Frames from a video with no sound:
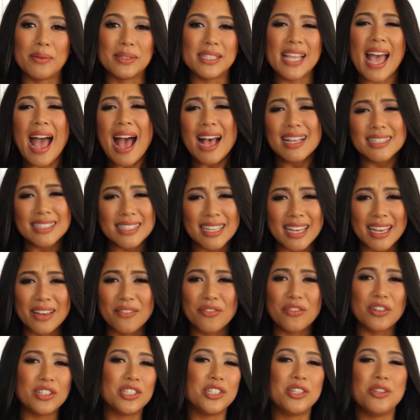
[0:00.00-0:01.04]
I was
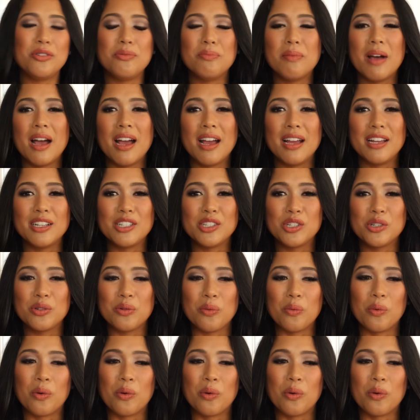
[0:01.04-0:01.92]
asking for too much